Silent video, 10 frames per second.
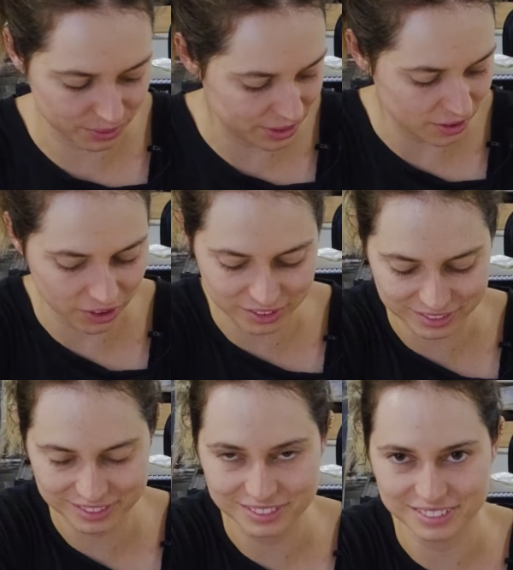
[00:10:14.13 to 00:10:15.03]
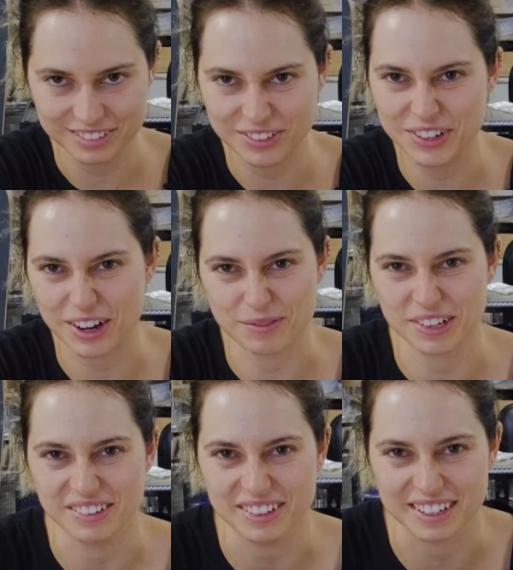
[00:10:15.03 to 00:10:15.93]
We're not
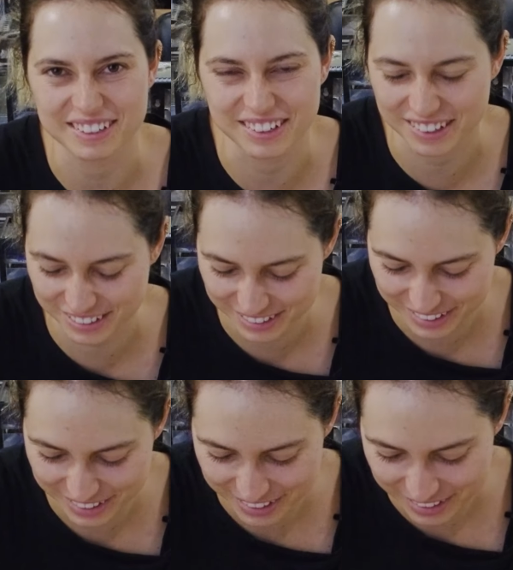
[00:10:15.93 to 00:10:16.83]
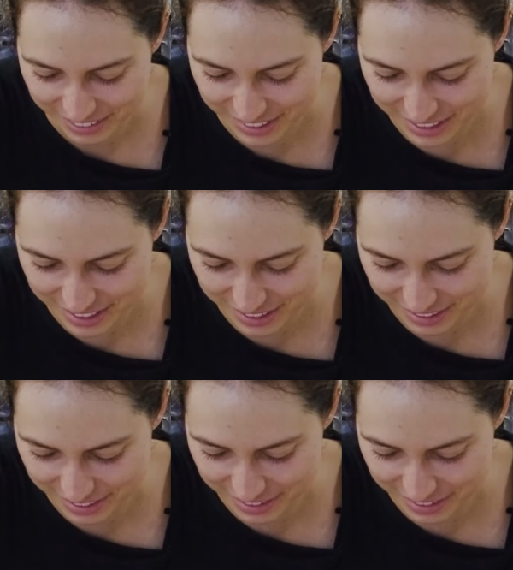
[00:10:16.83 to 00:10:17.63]
perfect, you know? We're just